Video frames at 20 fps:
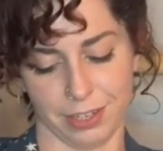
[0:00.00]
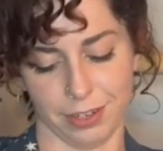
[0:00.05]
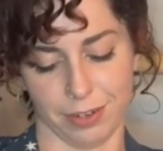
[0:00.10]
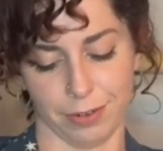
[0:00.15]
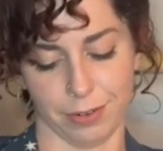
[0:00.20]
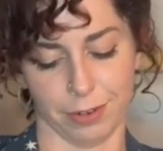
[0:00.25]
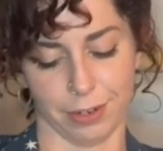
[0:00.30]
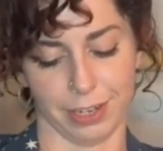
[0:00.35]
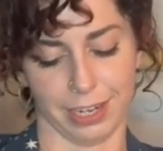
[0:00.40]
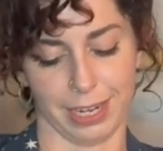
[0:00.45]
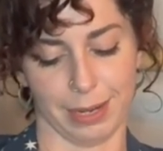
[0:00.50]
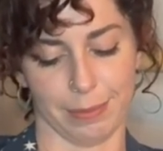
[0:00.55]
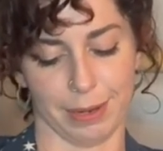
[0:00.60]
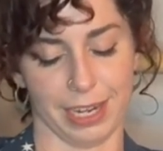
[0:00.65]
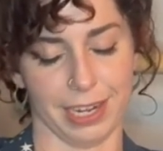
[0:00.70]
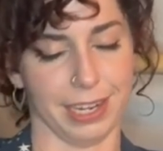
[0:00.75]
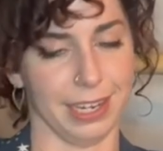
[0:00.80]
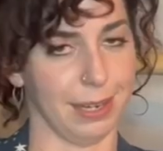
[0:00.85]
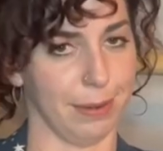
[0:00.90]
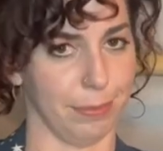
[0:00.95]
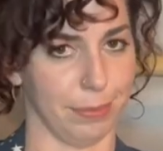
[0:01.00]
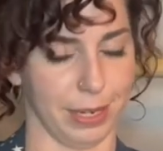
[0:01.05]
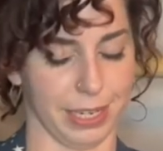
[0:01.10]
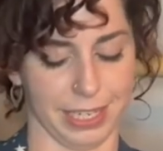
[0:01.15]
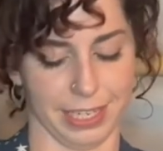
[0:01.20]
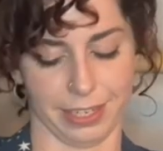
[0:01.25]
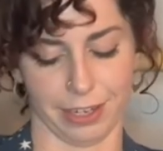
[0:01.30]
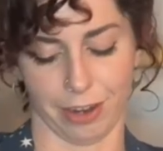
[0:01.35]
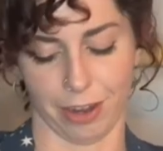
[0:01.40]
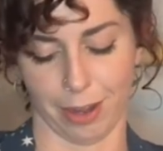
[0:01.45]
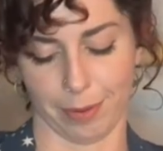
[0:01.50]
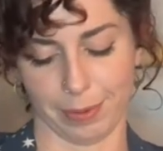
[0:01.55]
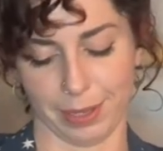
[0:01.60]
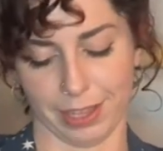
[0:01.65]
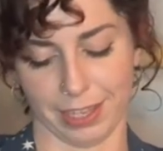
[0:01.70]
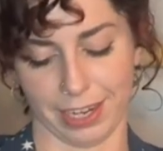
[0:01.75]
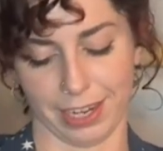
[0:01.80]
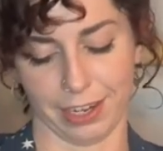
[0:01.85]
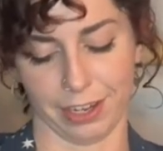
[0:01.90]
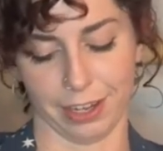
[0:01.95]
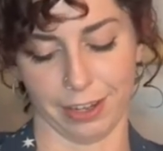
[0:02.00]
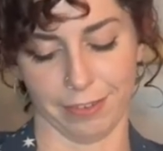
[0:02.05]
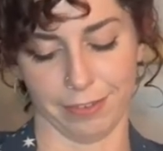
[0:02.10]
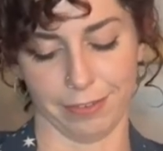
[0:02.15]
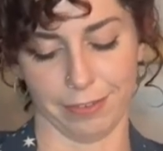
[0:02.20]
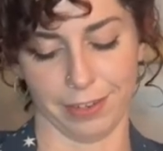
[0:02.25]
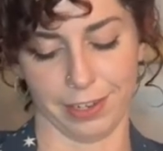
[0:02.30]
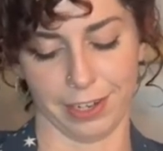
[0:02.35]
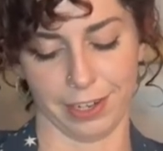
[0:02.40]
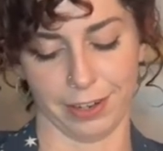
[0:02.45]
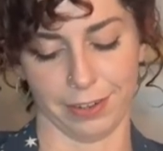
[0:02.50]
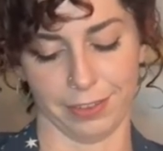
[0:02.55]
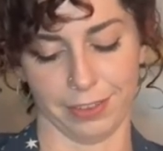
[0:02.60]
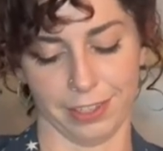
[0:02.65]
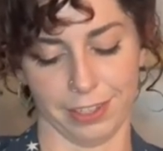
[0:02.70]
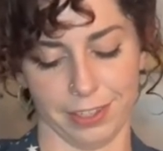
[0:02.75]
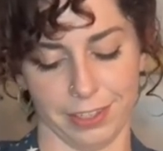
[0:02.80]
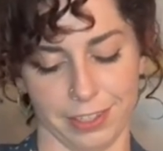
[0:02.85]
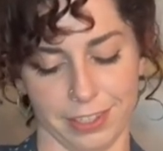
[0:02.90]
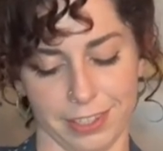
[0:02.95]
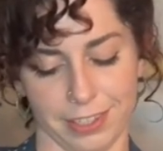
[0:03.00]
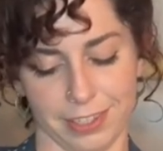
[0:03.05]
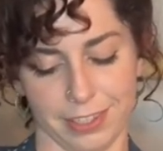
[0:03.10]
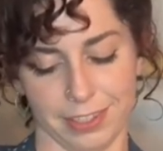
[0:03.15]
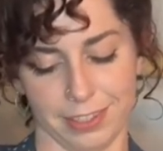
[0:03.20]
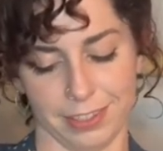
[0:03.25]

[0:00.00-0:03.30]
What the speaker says: Or am I embracing a hobby that I love? There's